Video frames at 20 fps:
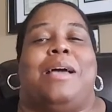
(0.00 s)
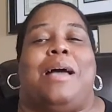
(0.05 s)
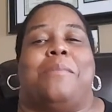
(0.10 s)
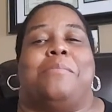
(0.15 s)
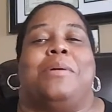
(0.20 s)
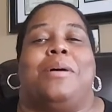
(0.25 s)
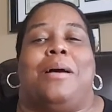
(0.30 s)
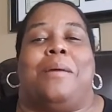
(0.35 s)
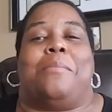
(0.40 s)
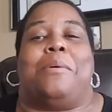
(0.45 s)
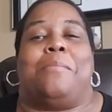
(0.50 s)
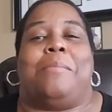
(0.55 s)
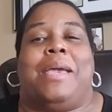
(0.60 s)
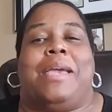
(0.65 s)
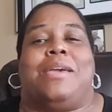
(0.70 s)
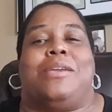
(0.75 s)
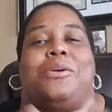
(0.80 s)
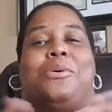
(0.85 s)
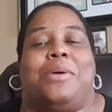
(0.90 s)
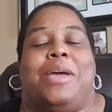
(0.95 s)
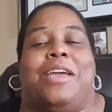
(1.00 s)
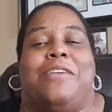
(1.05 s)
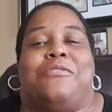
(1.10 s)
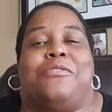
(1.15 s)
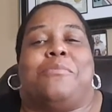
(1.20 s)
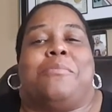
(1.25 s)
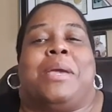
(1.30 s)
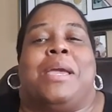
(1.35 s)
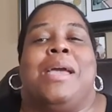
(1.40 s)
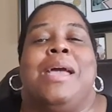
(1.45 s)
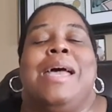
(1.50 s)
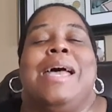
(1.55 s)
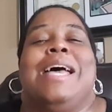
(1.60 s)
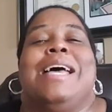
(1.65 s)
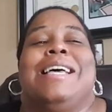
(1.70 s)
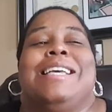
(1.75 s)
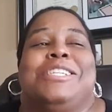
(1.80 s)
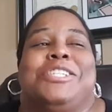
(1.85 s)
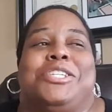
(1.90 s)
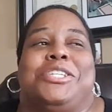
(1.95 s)
I'm, I'm going to make it okay for me.
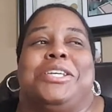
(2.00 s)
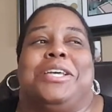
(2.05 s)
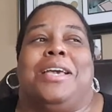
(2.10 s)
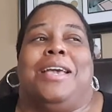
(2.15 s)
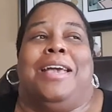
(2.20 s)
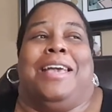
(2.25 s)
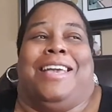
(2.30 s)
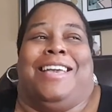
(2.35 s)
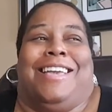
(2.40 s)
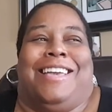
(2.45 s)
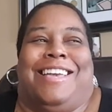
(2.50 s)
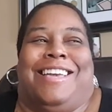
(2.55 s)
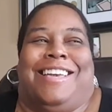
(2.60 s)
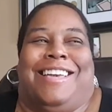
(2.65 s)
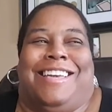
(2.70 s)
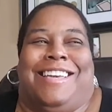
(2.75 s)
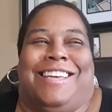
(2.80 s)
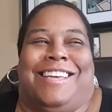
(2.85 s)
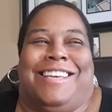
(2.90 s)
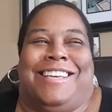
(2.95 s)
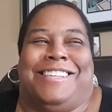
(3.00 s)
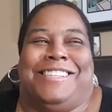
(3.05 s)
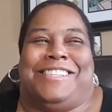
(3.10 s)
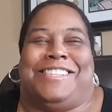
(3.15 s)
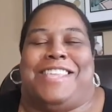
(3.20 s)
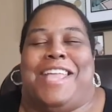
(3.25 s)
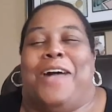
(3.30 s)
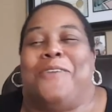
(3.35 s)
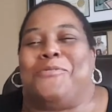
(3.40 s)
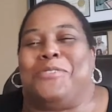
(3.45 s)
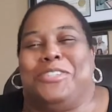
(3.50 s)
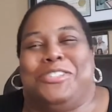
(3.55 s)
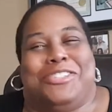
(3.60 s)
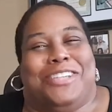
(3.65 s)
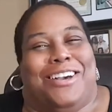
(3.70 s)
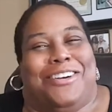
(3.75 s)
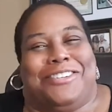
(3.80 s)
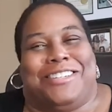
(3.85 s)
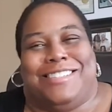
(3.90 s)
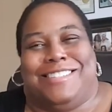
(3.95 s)
She, I wish
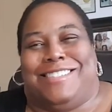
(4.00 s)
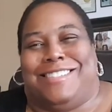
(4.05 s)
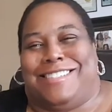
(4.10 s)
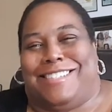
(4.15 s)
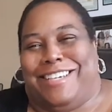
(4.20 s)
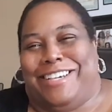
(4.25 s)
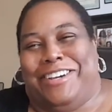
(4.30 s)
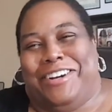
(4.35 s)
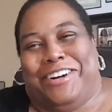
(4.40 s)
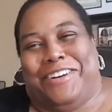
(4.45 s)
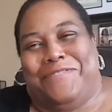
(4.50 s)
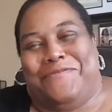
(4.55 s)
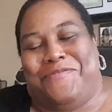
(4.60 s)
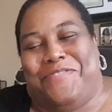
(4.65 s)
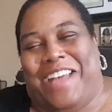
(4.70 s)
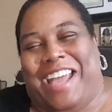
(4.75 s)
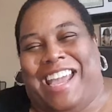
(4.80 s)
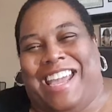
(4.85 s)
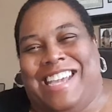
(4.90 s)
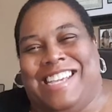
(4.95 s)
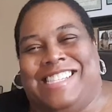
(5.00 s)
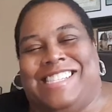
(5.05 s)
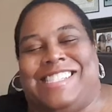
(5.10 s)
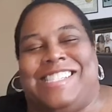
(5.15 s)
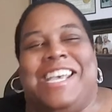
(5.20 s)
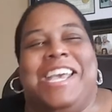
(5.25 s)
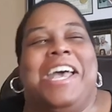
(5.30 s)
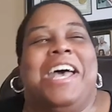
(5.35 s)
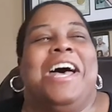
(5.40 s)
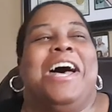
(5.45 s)
y'all could see her face.